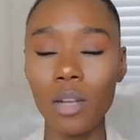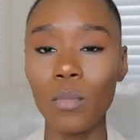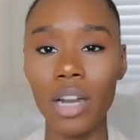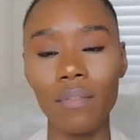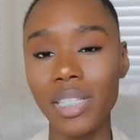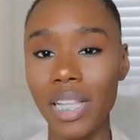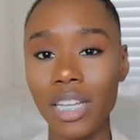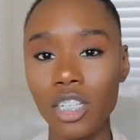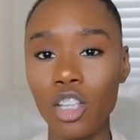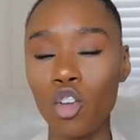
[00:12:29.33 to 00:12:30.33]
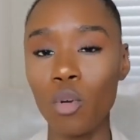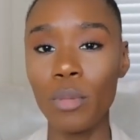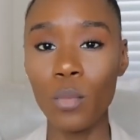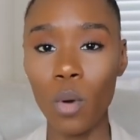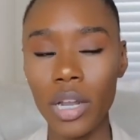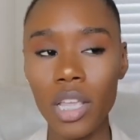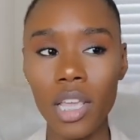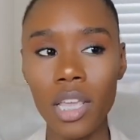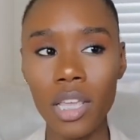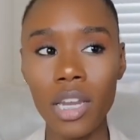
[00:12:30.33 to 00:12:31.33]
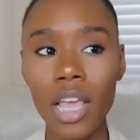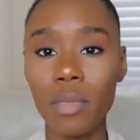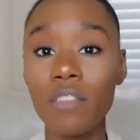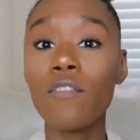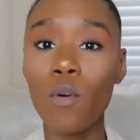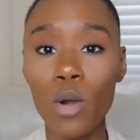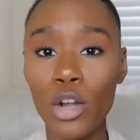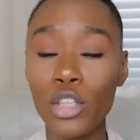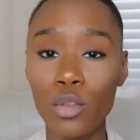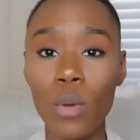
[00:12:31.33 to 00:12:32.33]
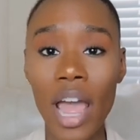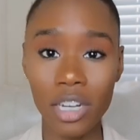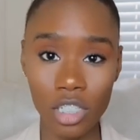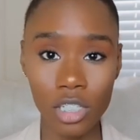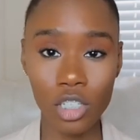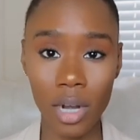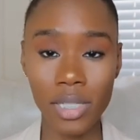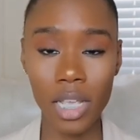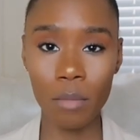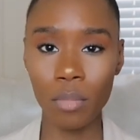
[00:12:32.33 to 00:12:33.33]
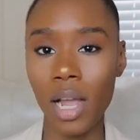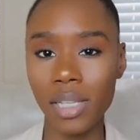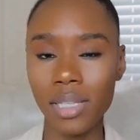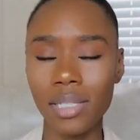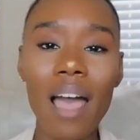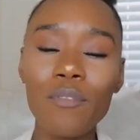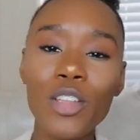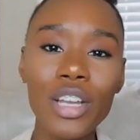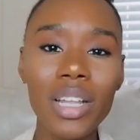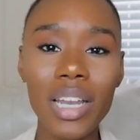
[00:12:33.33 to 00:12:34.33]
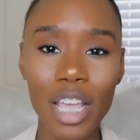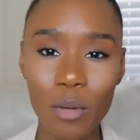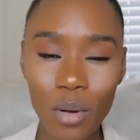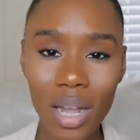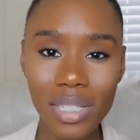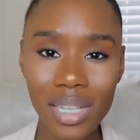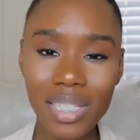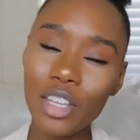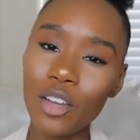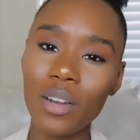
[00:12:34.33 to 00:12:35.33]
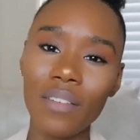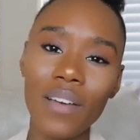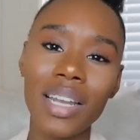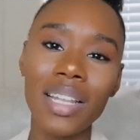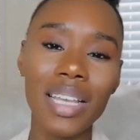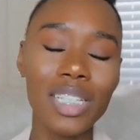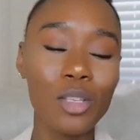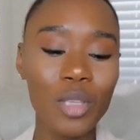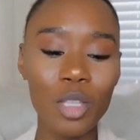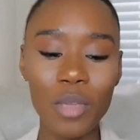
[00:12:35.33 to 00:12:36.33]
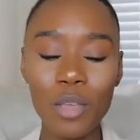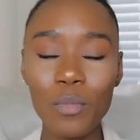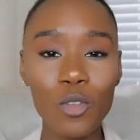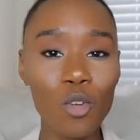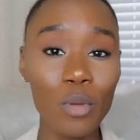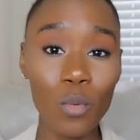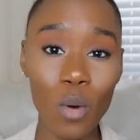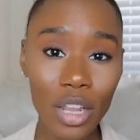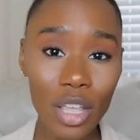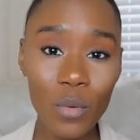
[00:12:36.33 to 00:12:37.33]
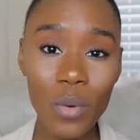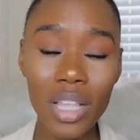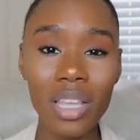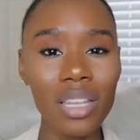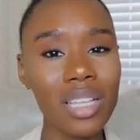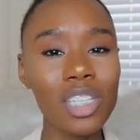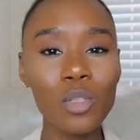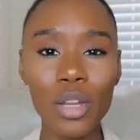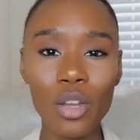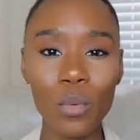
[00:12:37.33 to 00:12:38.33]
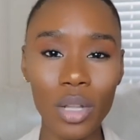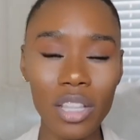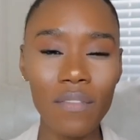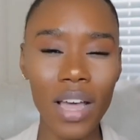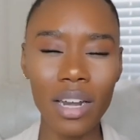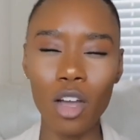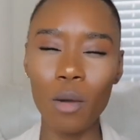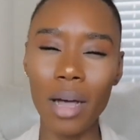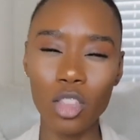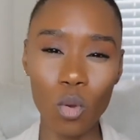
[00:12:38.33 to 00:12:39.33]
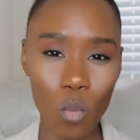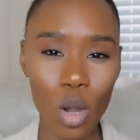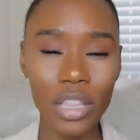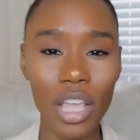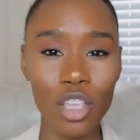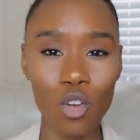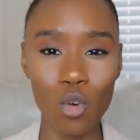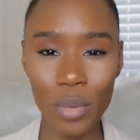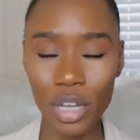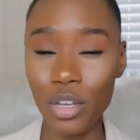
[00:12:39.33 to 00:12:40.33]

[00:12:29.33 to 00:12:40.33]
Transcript: in whatever section you'll be working in before you actually start to in-process. After you're done in-processing, you're gonna finally get to meet the people you'll be working with, and this is where you'll really find out about the work that you'll be